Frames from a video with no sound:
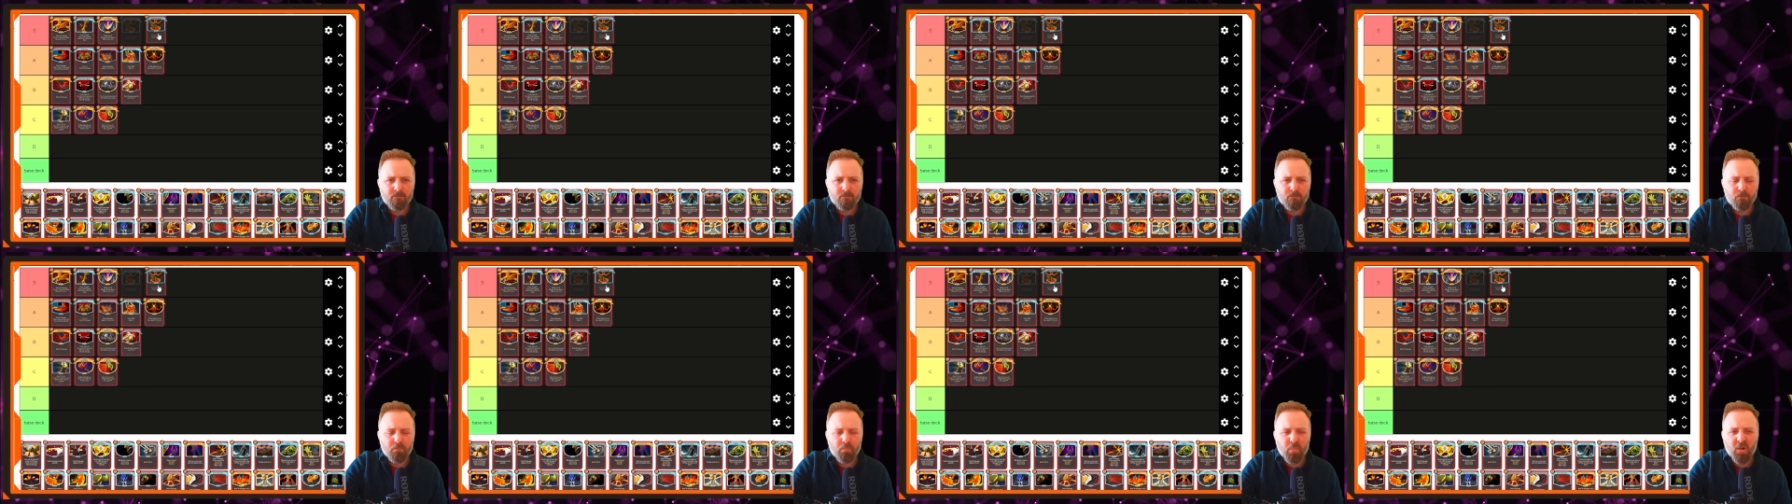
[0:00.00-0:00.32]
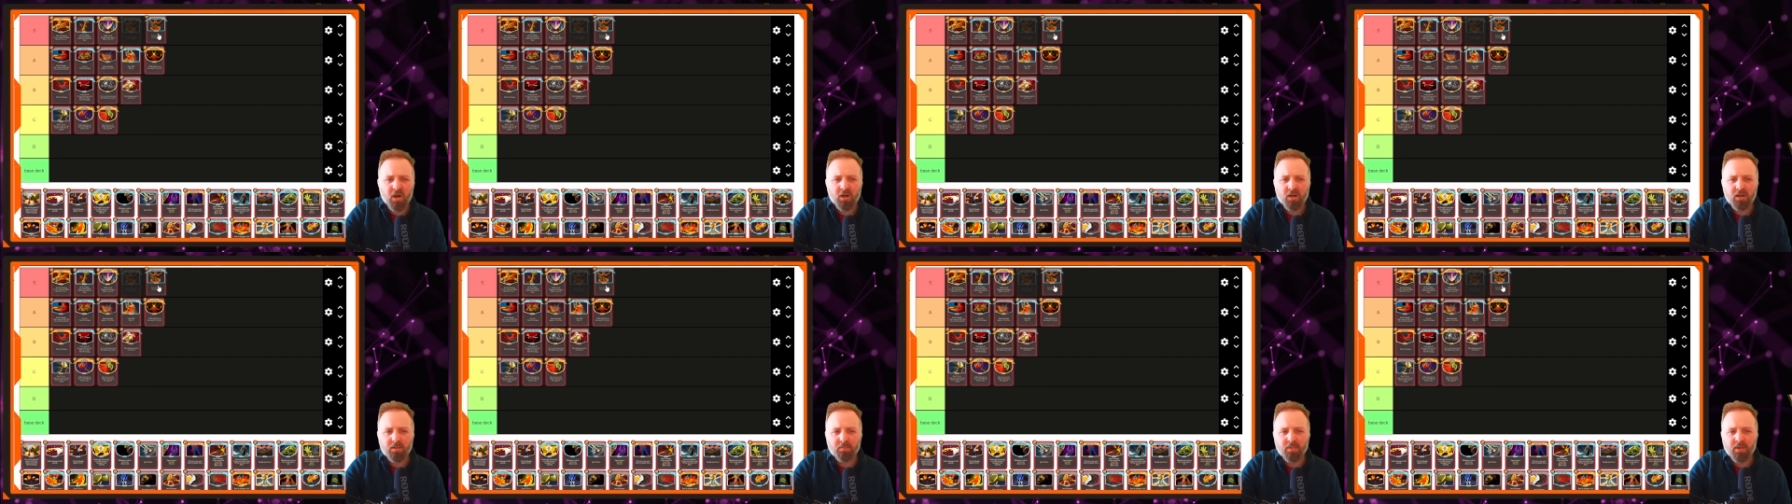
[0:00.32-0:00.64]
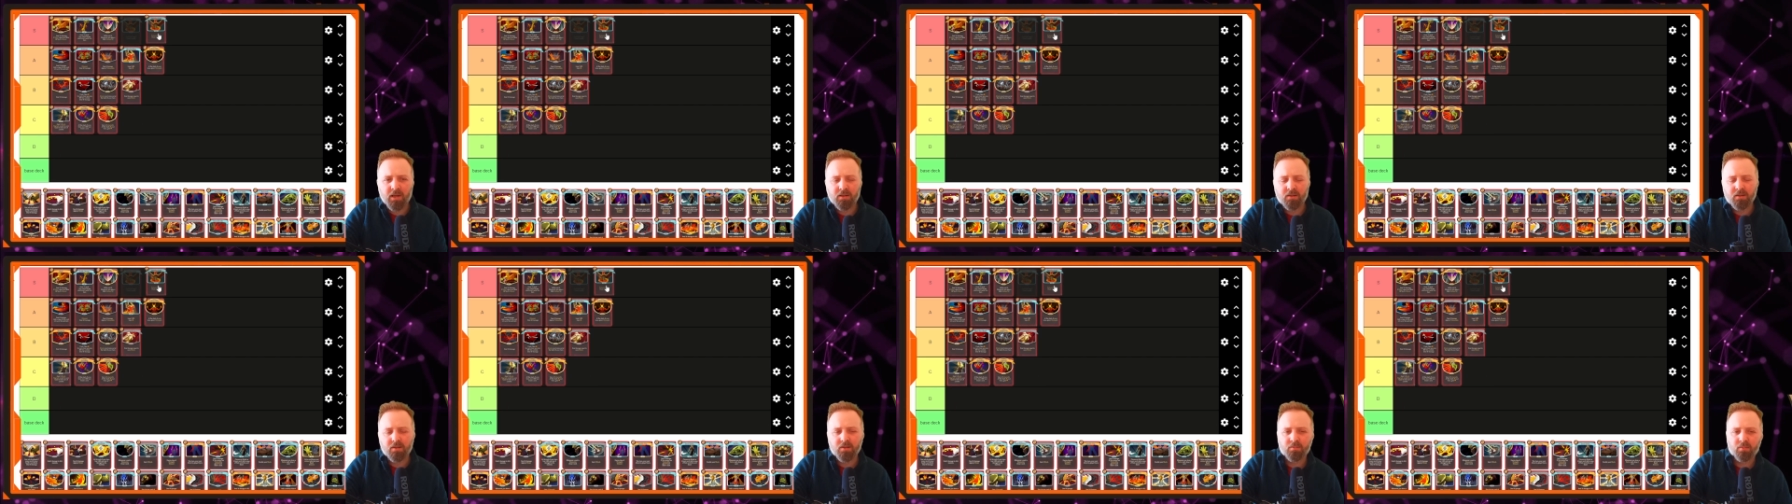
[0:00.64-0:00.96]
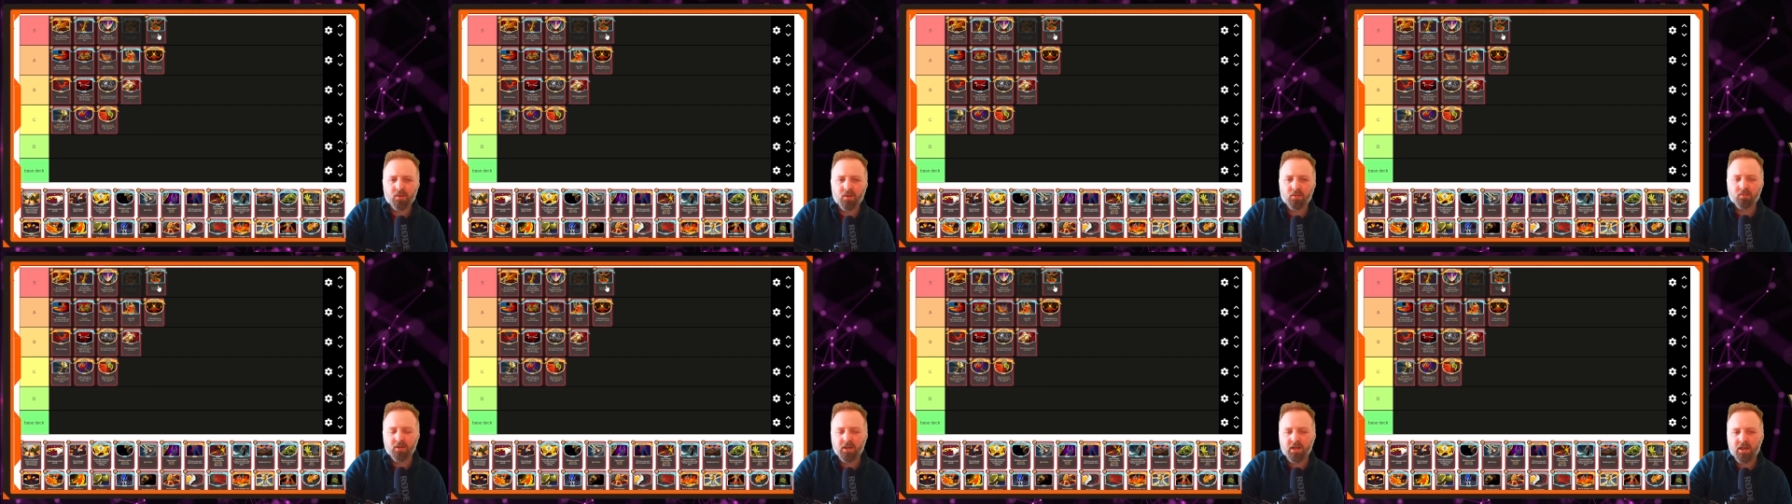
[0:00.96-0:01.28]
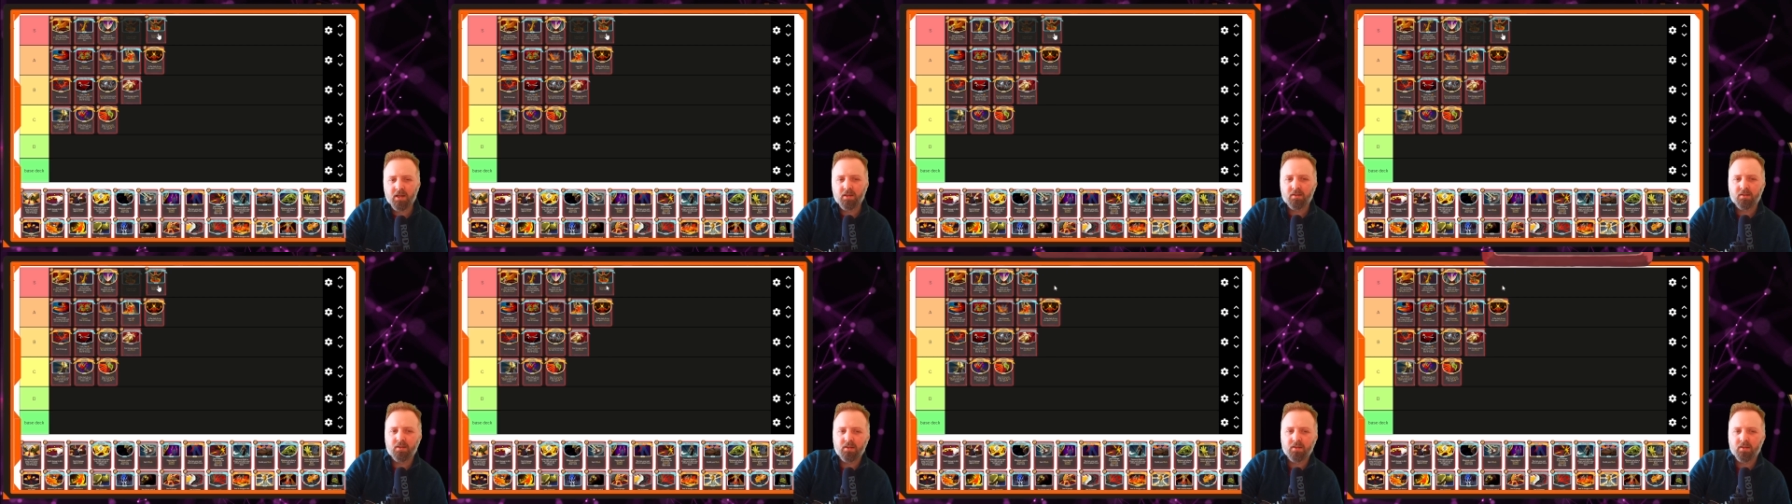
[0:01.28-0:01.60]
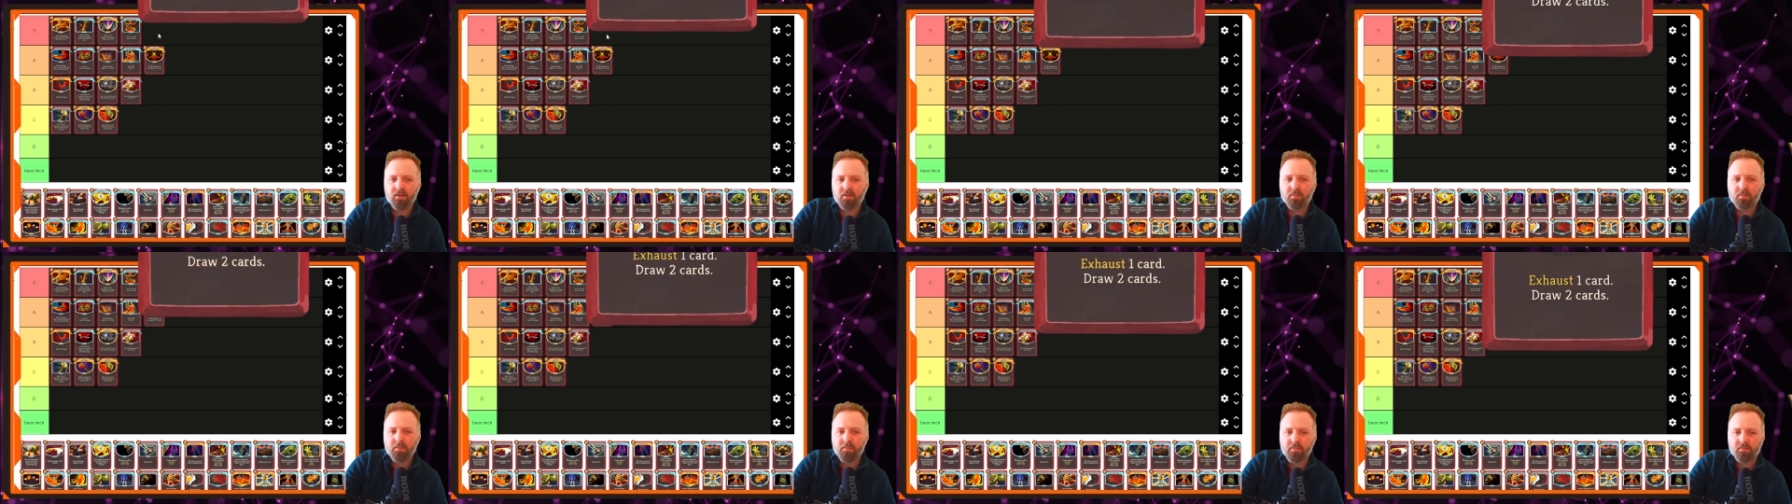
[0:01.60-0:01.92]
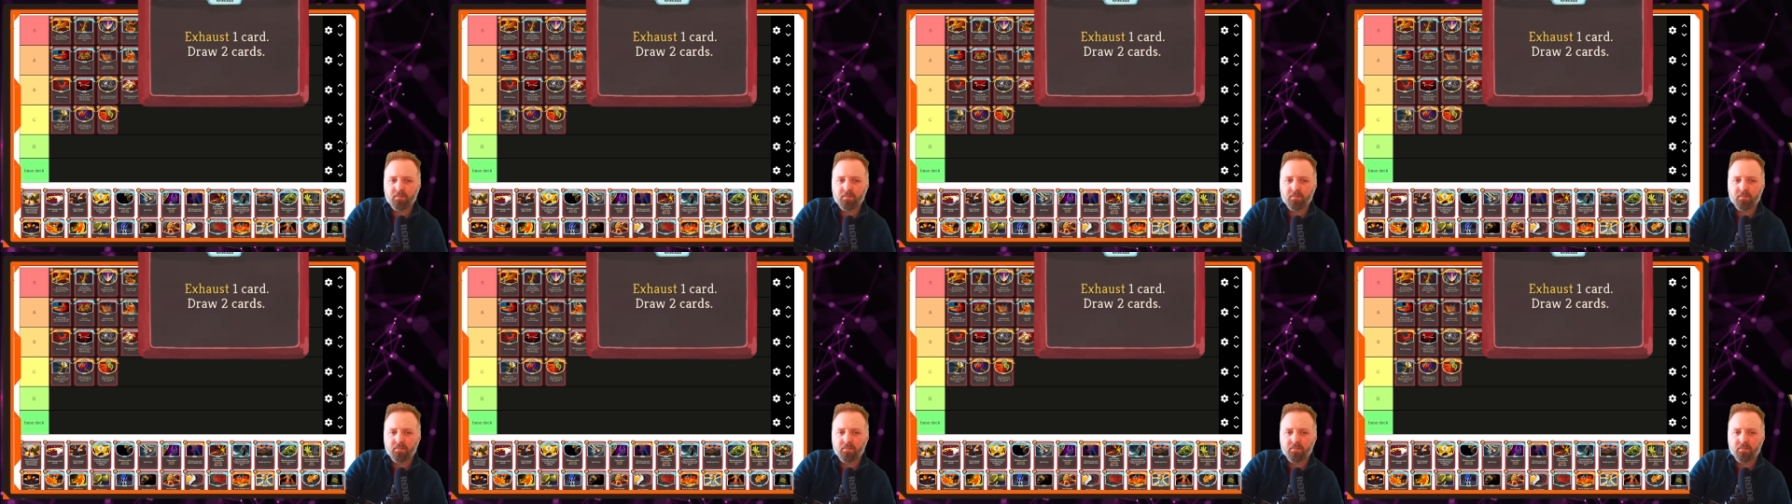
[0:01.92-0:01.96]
Burning Pact is probably A tier.